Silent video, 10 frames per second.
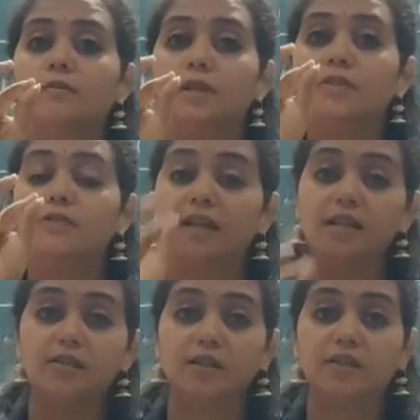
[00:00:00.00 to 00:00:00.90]
if
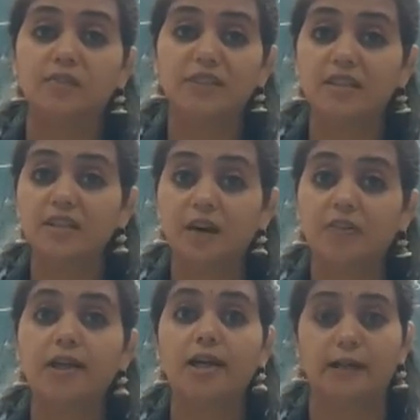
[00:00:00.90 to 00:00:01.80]
it is covered
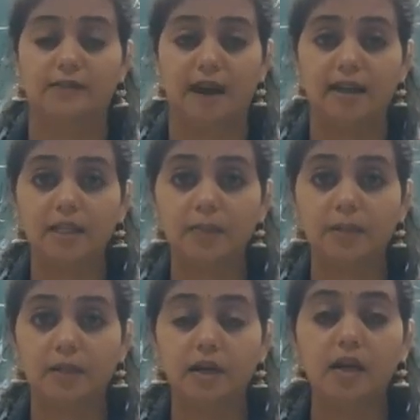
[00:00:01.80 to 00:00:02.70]
under warranty
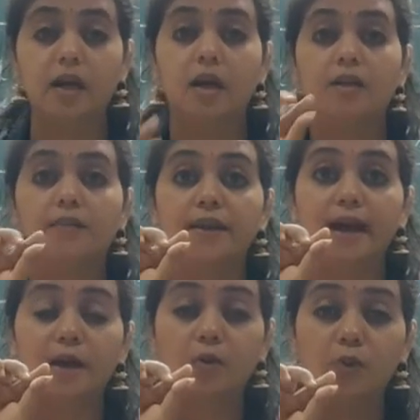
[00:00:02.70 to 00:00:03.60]
period, they
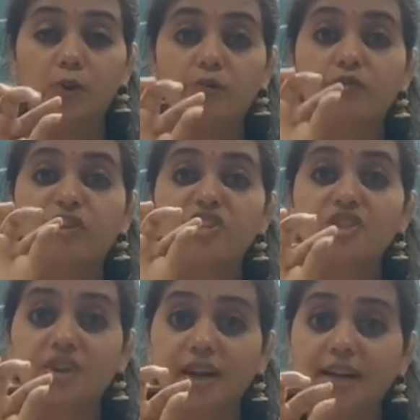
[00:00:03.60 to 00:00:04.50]
are going to first
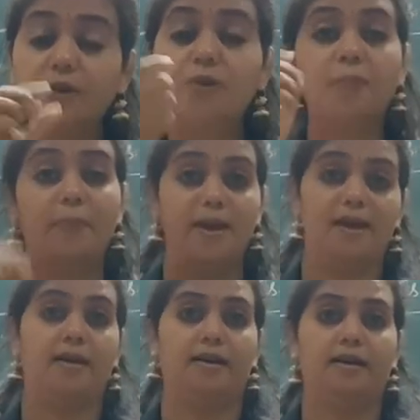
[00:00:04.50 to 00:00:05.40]
try to repair
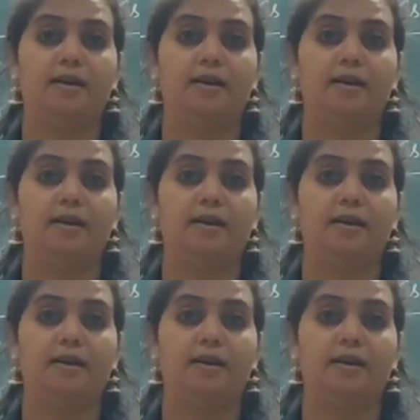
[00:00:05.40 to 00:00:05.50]
it.